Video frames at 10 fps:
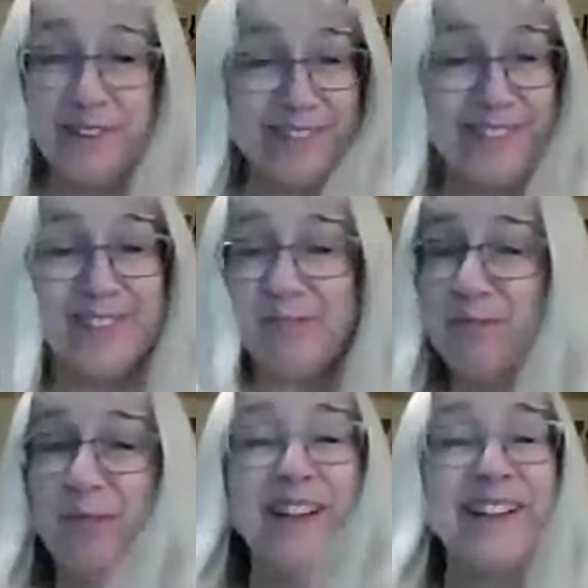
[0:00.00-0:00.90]

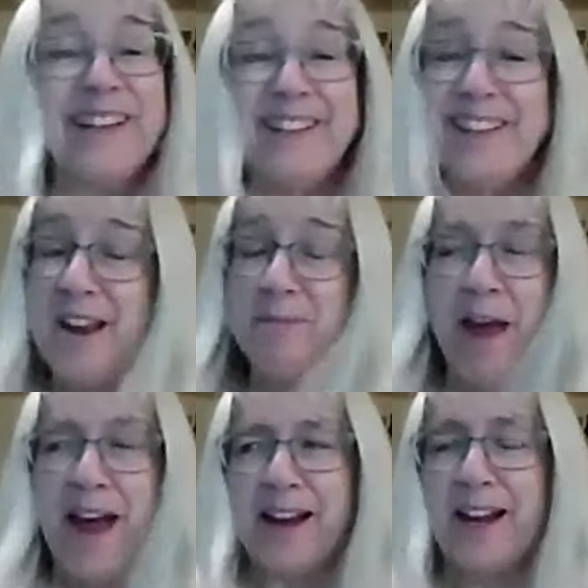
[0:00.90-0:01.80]
it's really laid
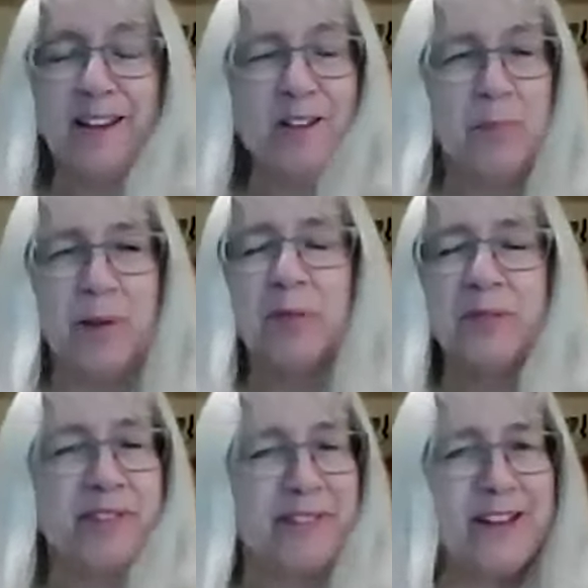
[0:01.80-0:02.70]
back, and the people
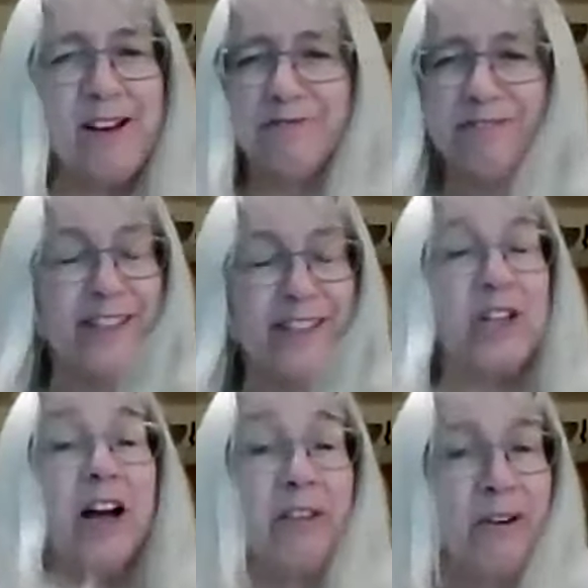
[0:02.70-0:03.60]
just love each
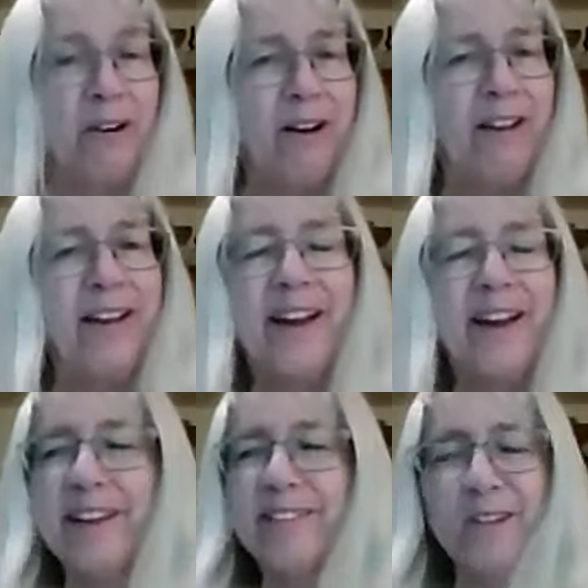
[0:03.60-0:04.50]
other,
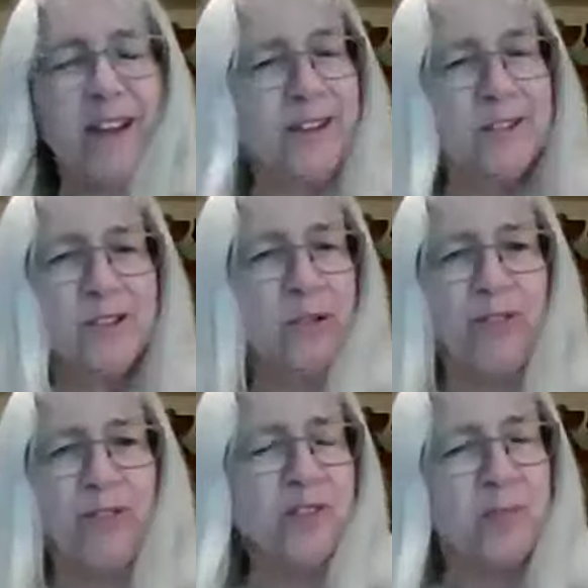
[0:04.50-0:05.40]
and they're like good
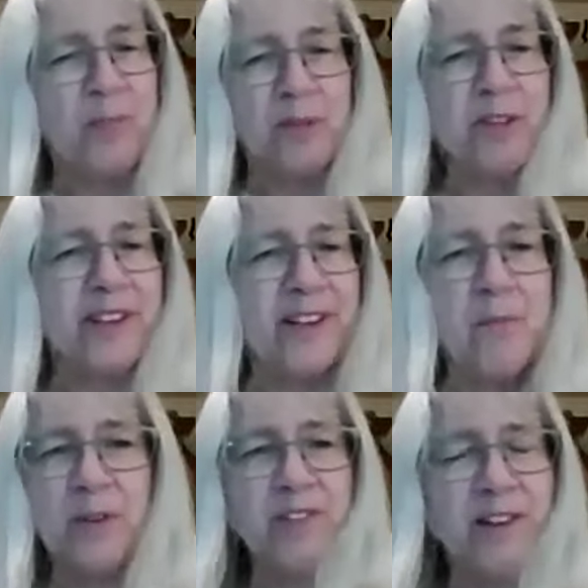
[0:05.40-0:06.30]
friends most of the
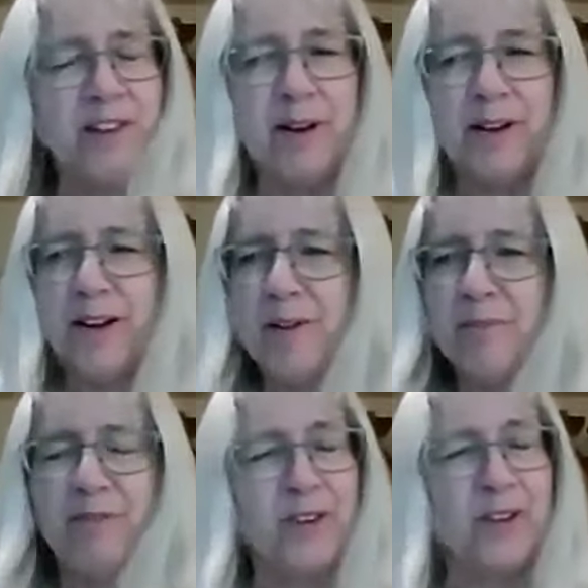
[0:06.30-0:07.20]
time. Once they've been
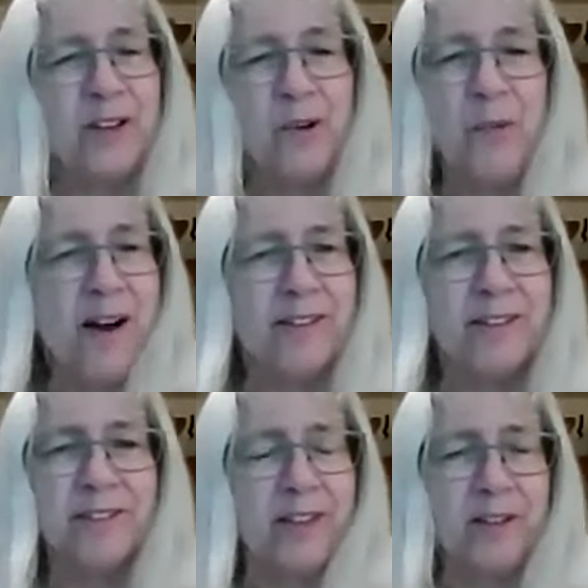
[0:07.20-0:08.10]
coming for a little while,
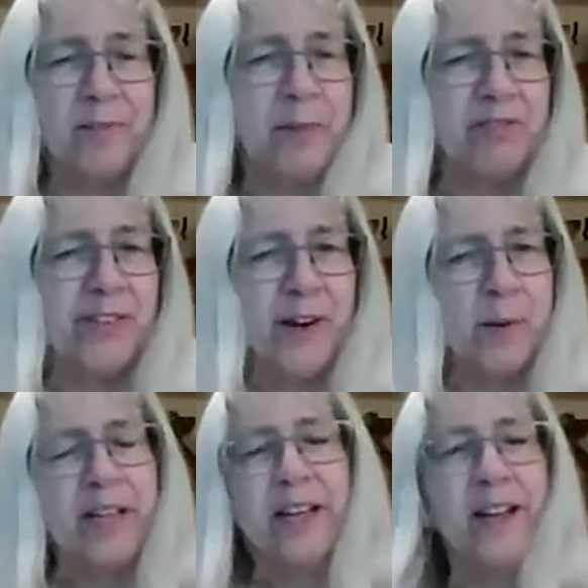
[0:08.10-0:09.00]
it's like a big
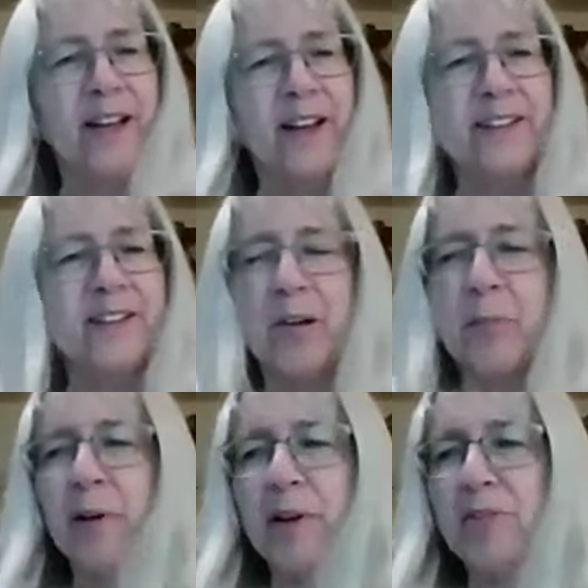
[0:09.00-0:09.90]
family. The
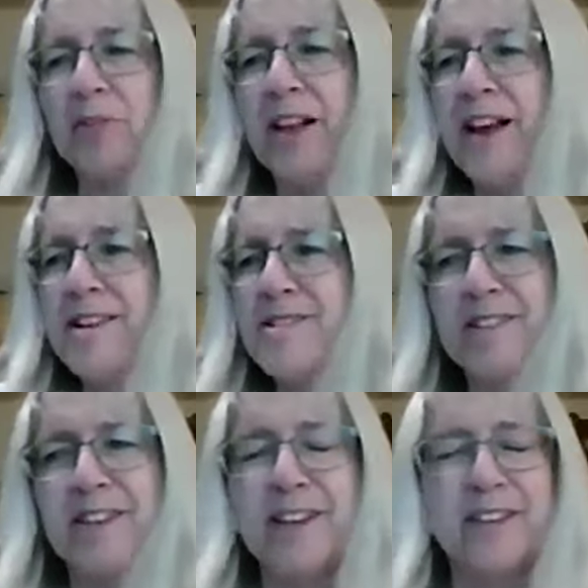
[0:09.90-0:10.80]
colored pencil class
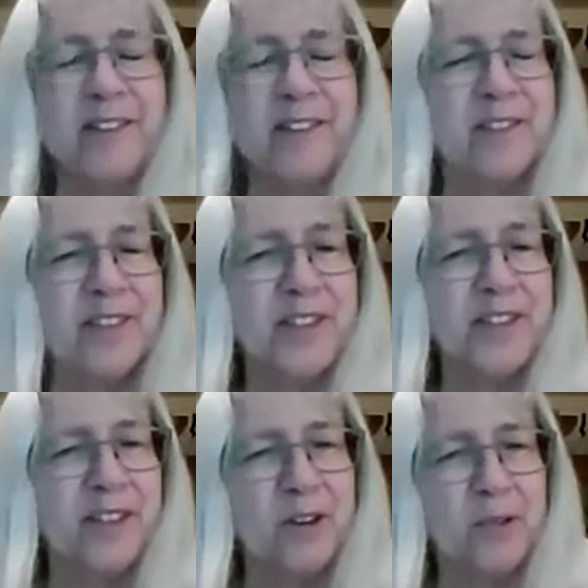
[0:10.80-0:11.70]
at the end of the
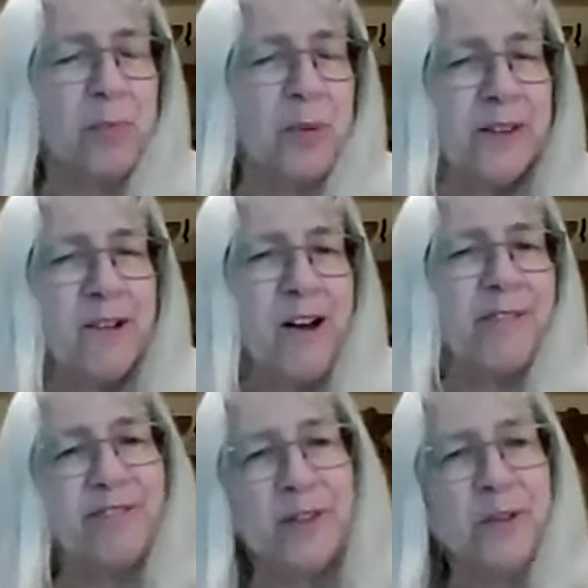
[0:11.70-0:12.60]
session, they always bring a lot
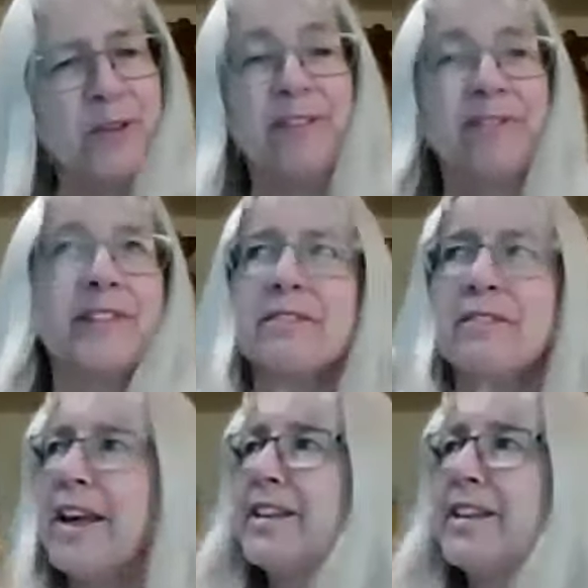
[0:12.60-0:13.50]
of food. Even
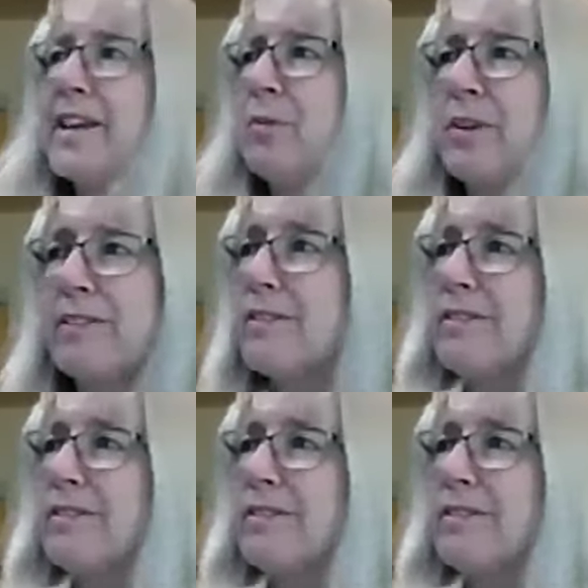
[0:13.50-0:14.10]
lately with